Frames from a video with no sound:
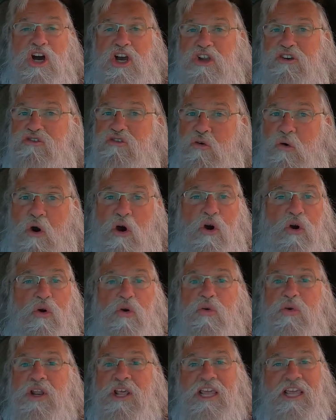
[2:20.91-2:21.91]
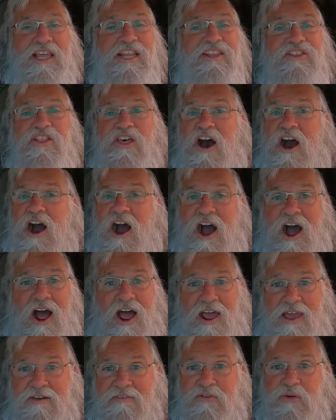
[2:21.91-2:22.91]
a drone in the
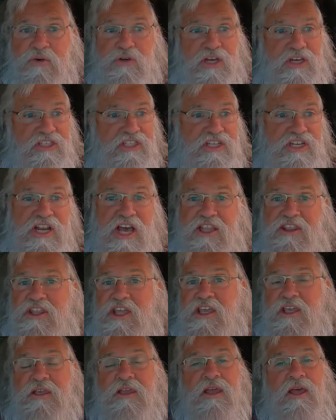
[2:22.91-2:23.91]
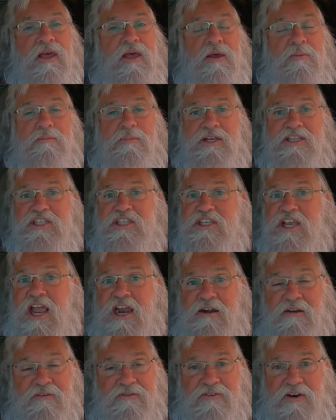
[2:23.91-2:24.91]
hive who does nothing but
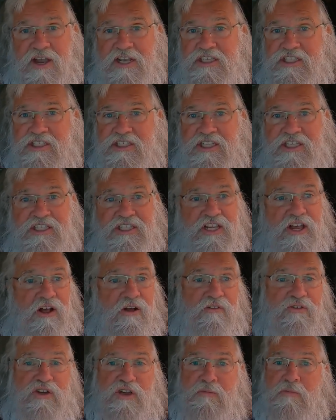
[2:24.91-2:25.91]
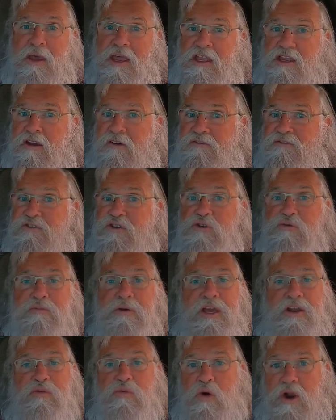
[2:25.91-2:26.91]
sacrifices itself to make a few
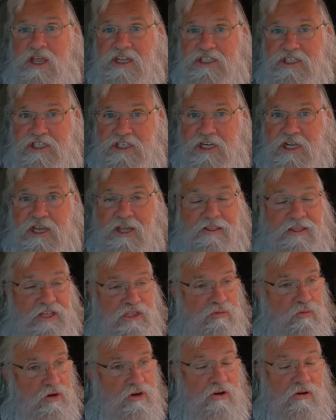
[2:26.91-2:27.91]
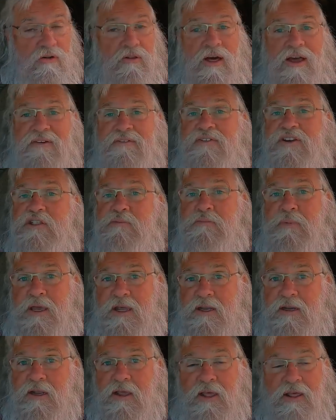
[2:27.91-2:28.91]
men rich. That's what your life has
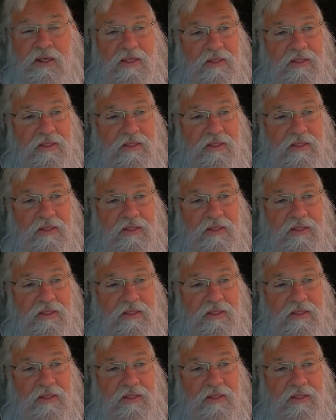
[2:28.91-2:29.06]
been.